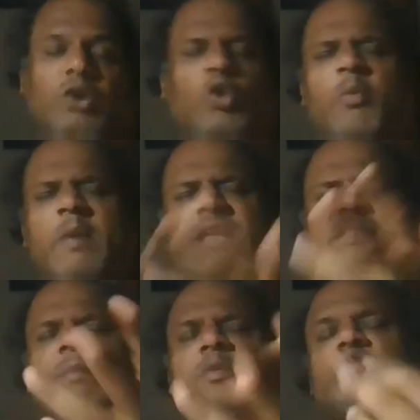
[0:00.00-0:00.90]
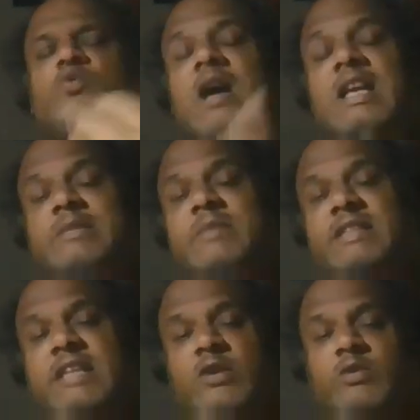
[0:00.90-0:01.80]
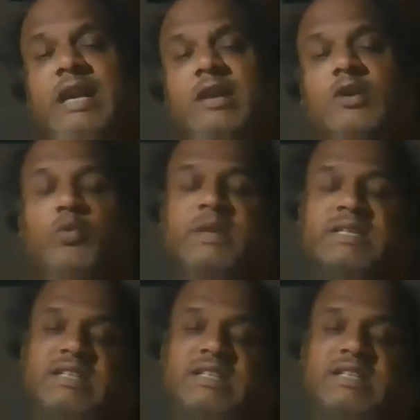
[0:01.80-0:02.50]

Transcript: Nobody is supposed to ask basically to that group.